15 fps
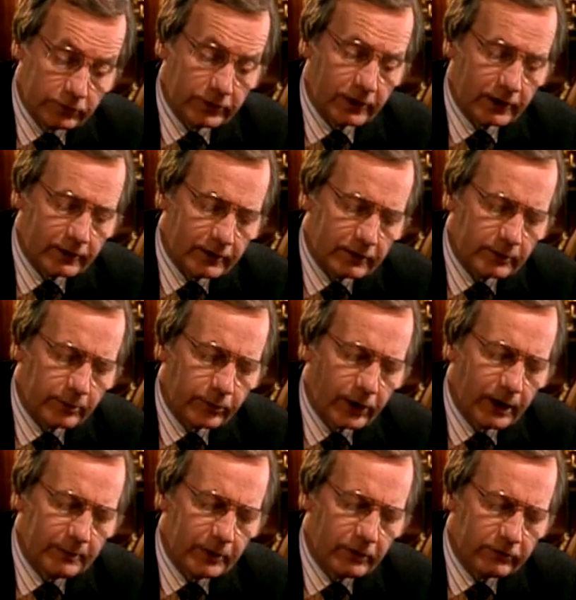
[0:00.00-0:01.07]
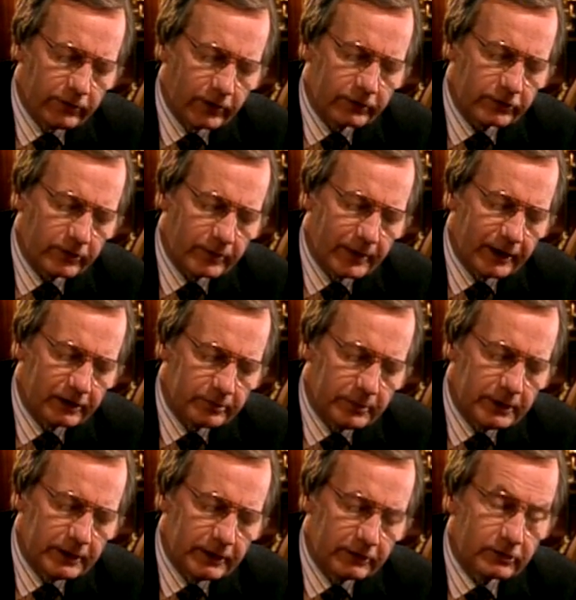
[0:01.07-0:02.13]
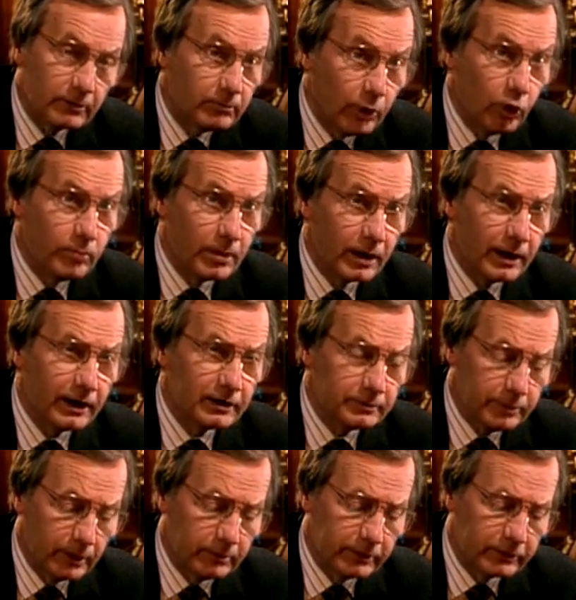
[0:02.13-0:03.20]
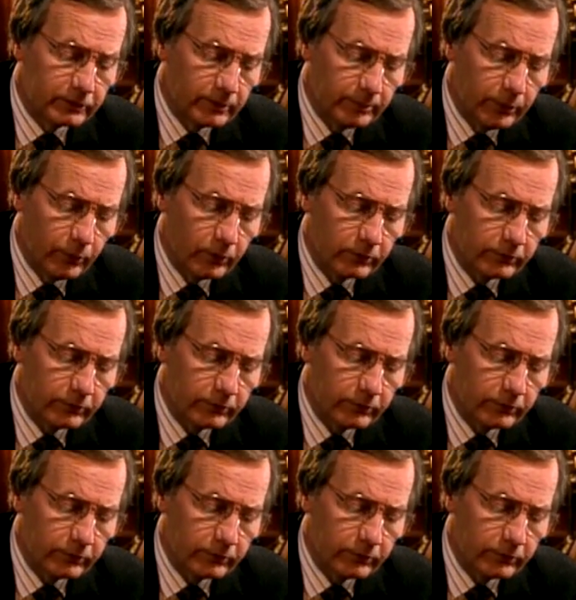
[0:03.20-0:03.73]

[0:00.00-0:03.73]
said that the primary function of the mass media is to mobilize public support